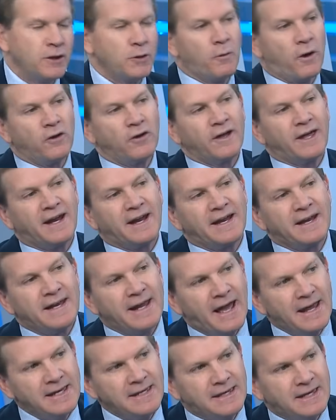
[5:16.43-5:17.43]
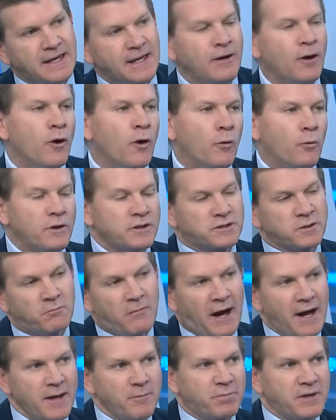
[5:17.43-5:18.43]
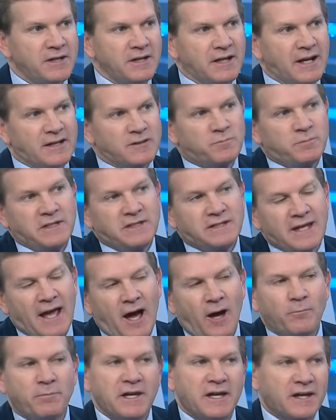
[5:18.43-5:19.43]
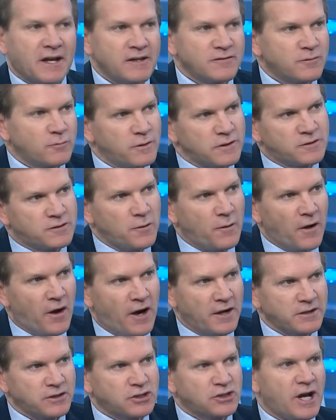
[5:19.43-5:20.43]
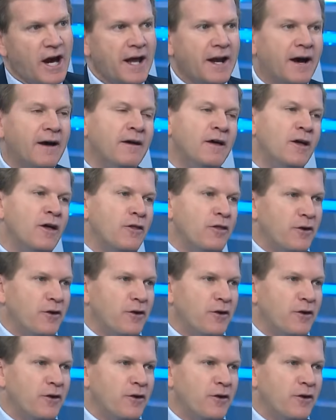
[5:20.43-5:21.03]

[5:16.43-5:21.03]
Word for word: You want to look at a Nike, which, in my opinion, has been down because of what's going on in China.